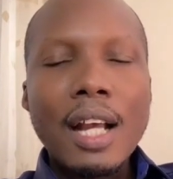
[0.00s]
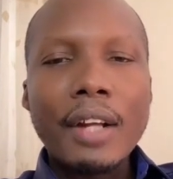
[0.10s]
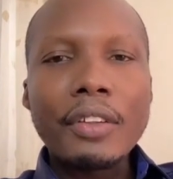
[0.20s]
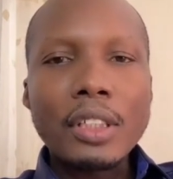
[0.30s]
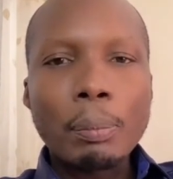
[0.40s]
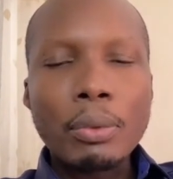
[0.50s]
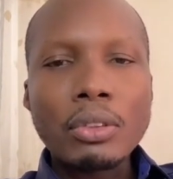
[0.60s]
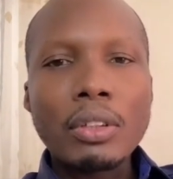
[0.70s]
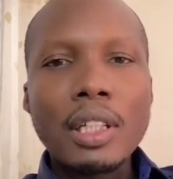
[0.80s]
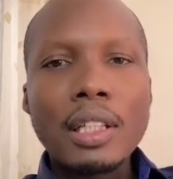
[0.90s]
and you are
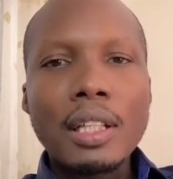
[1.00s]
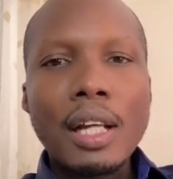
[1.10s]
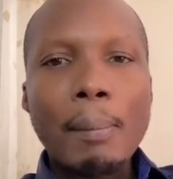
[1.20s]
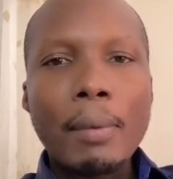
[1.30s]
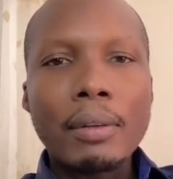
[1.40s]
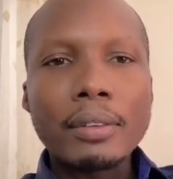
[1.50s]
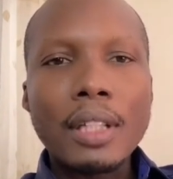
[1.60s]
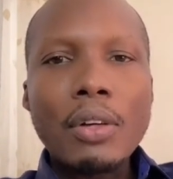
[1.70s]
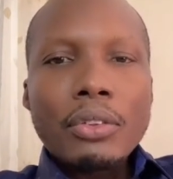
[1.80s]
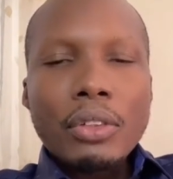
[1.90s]
supposed to get the amount.
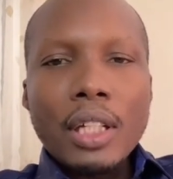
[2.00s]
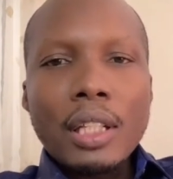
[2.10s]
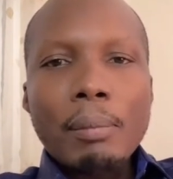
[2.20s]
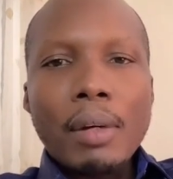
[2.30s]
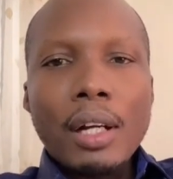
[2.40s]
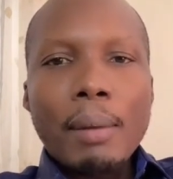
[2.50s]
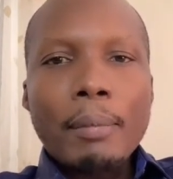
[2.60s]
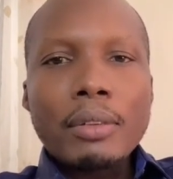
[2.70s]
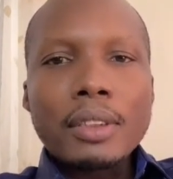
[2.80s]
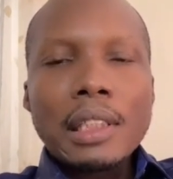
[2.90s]
How do you get the
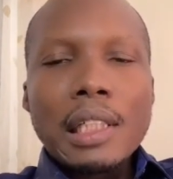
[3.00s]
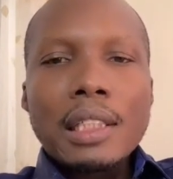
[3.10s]
amount?